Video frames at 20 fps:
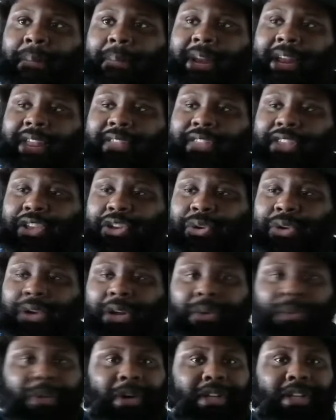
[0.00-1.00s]
But I think you
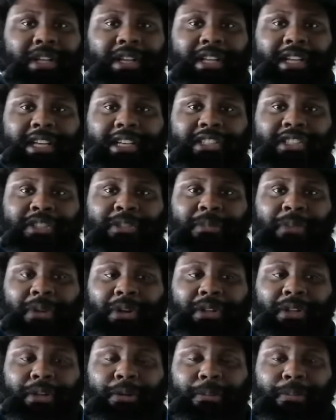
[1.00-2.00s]
could have worked on like a
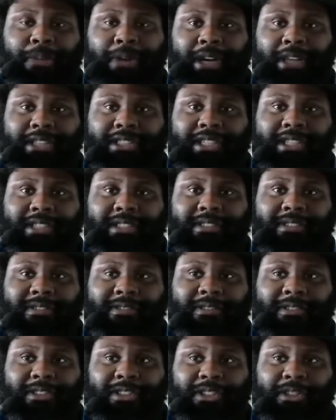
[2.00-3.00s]
small little project,
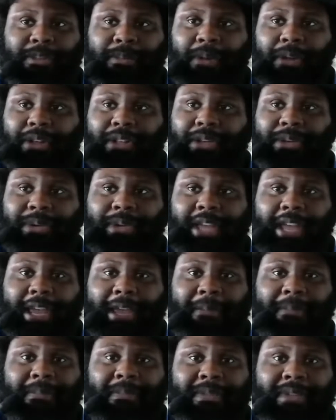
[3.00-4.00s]
a small little
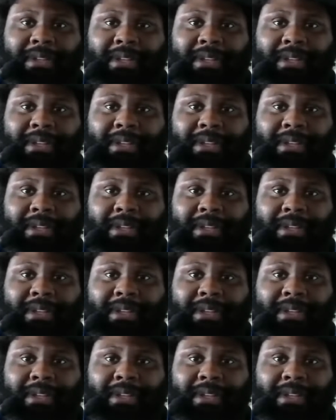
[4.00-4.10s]
game.